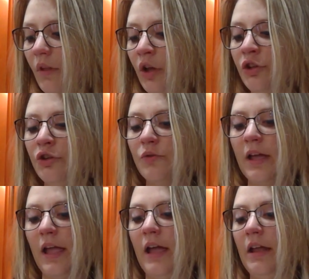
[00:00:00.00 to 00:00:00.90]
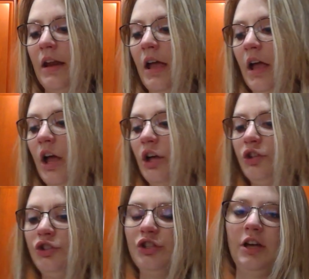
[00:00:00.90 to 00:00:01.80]
you can
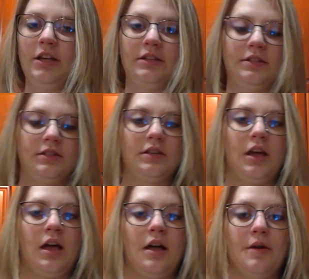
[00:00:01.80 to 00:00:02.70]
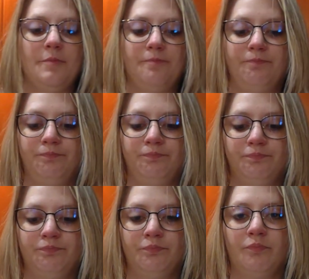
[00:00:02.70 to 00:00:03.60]
just
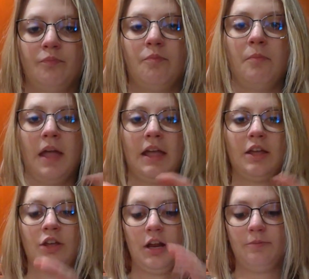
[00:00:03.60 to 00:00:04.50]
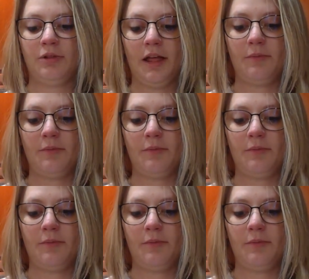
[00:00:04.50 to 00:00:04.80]
you can play